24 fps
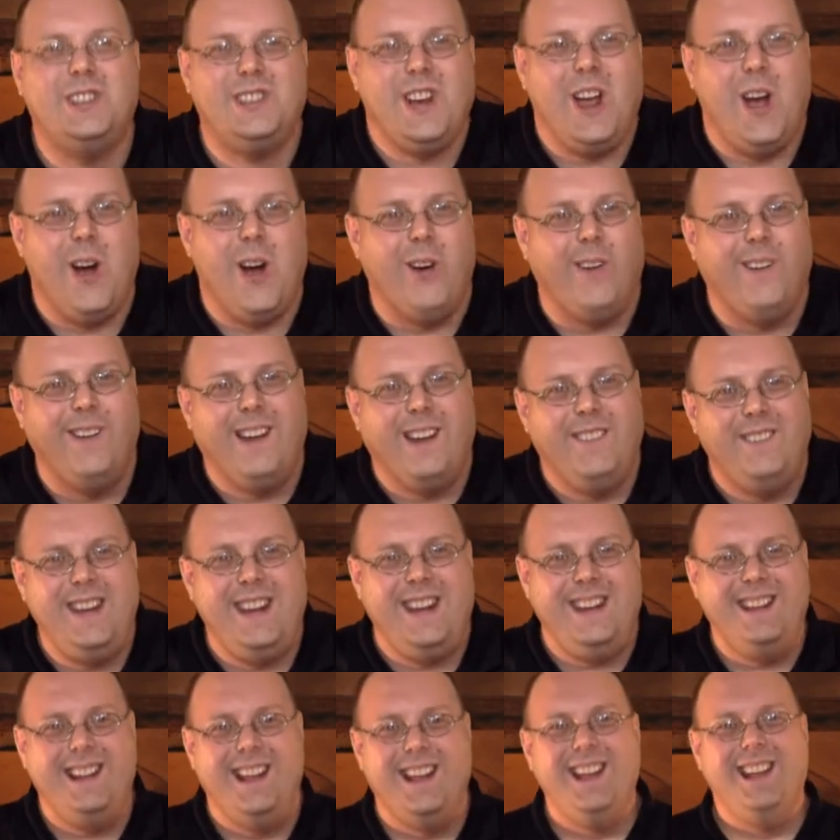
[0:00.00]
to show? I
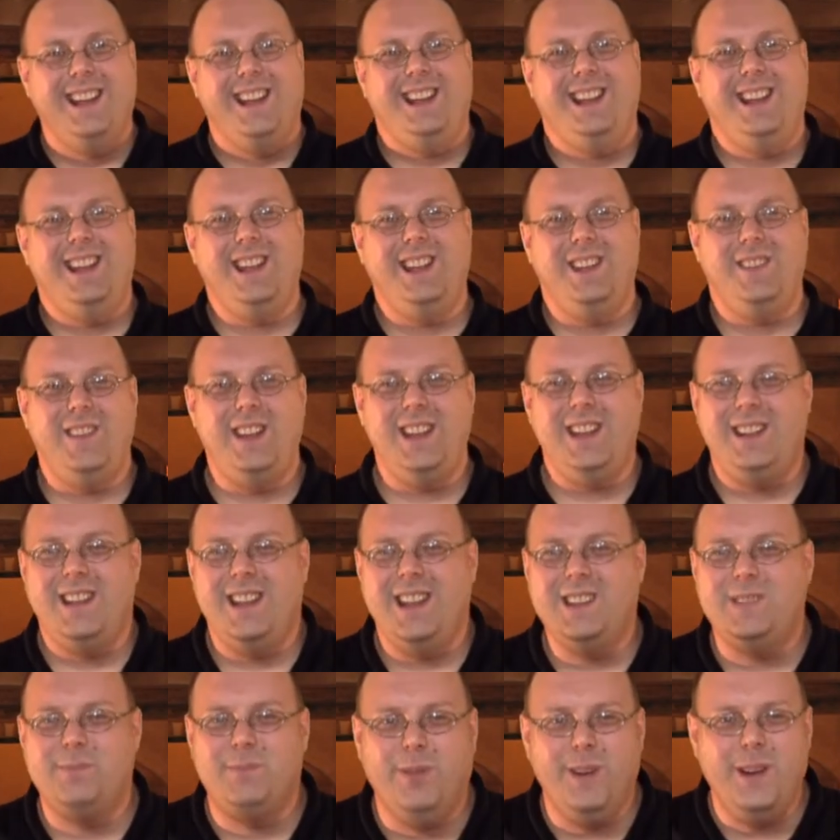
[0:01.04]
mean, I mean,
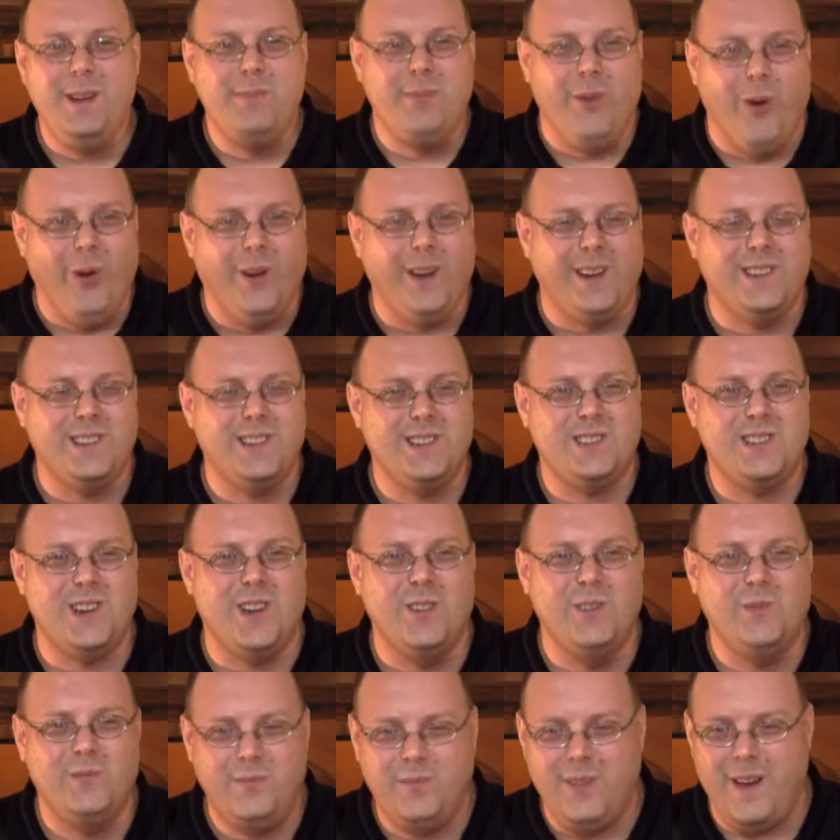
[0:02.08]
it's pretty boring to
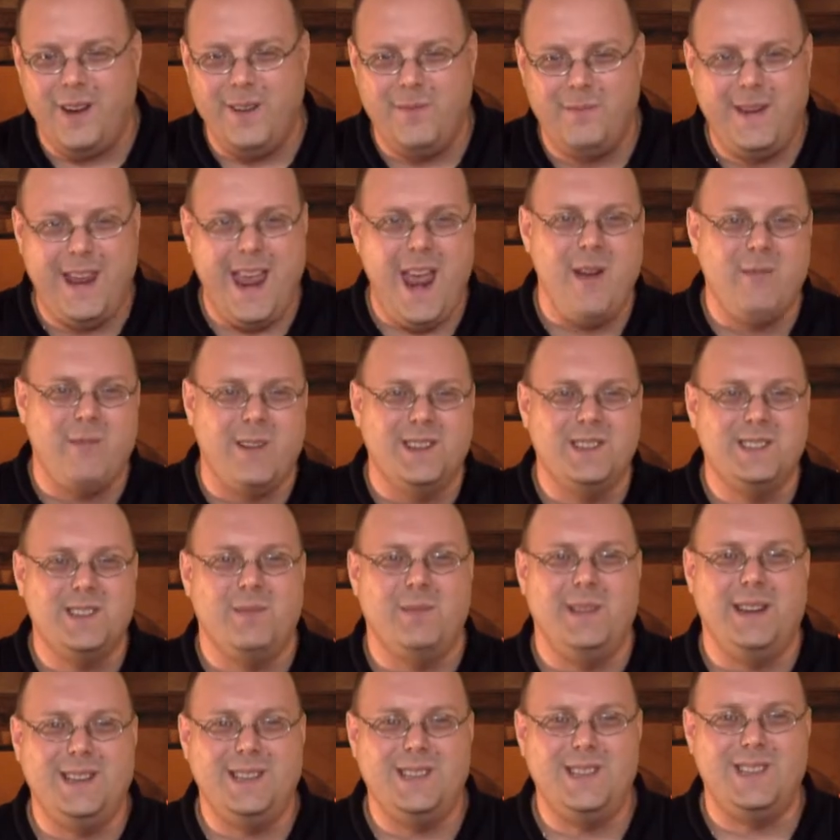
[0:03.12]
show put a camera on
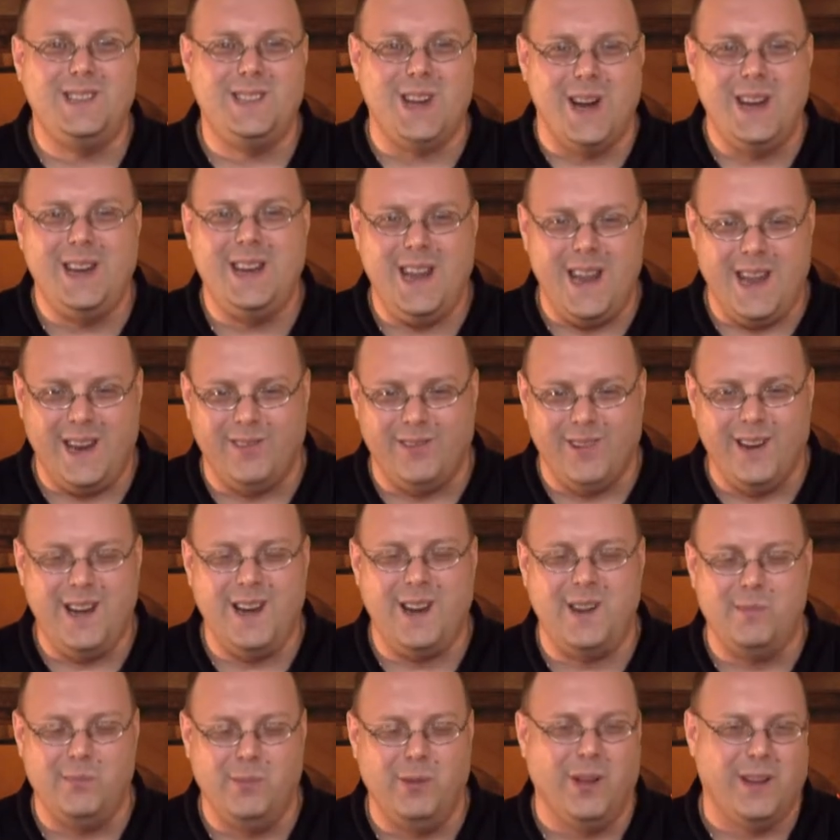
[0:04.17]
somebody studying,
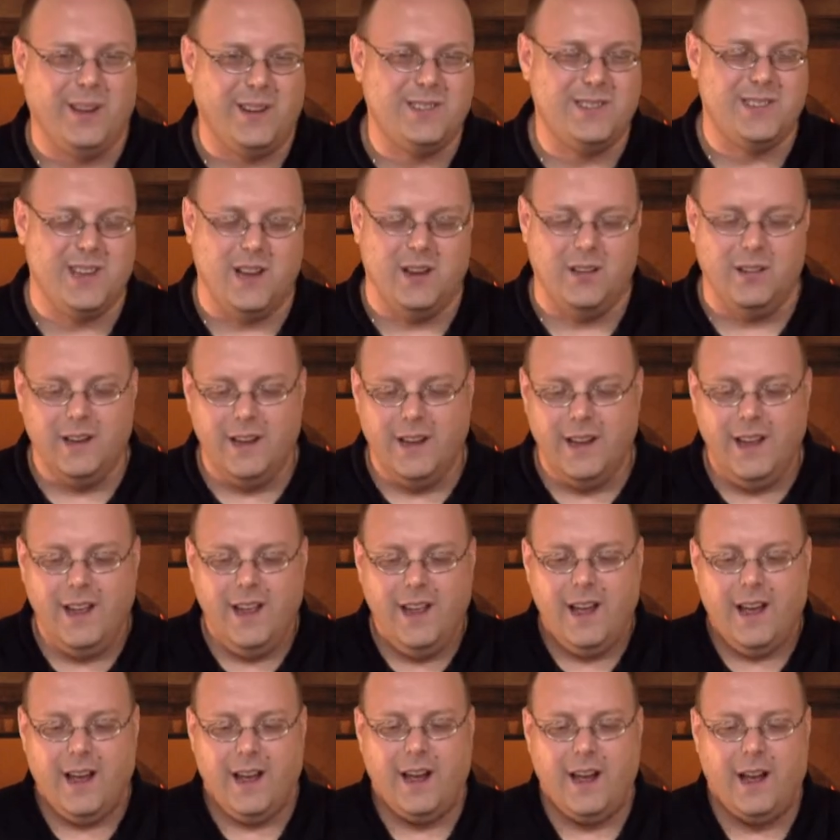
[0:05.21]
reading a book. So,
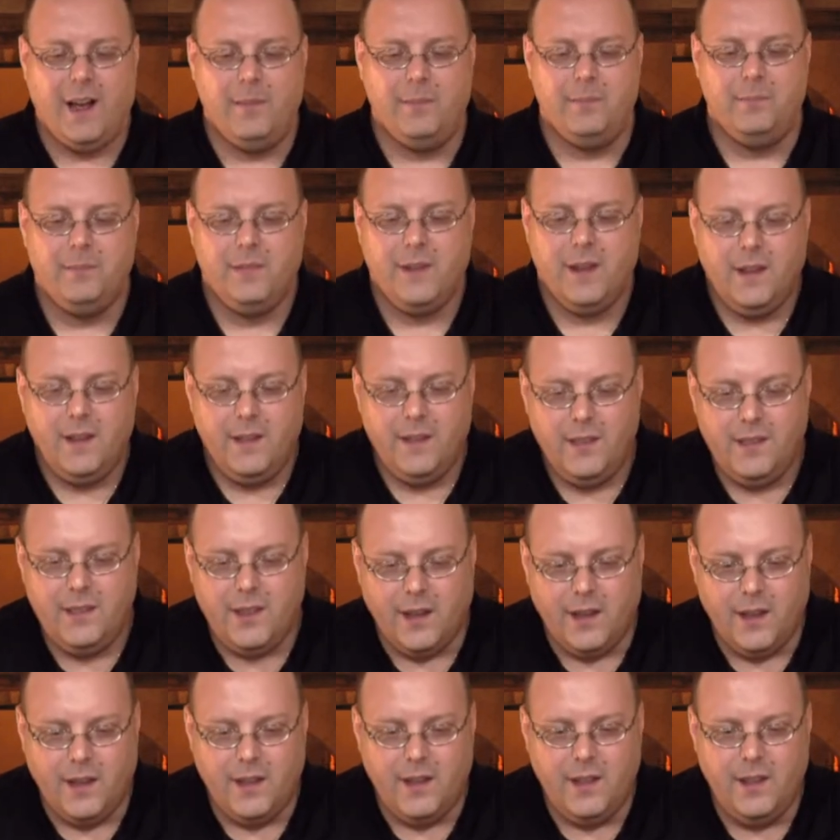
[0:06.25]
um,
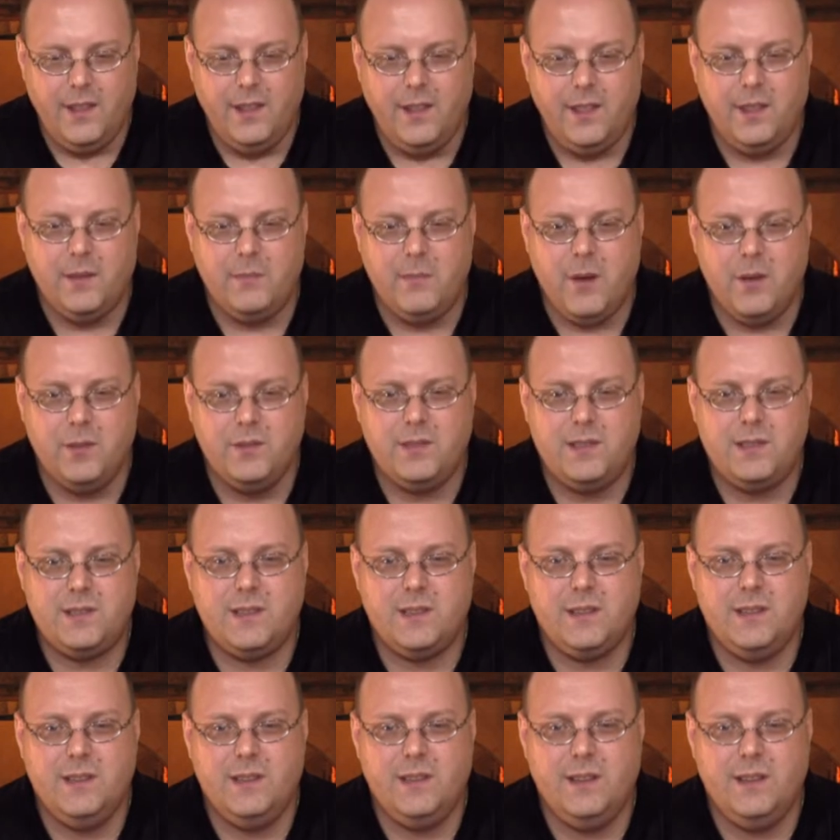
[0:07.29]
the the most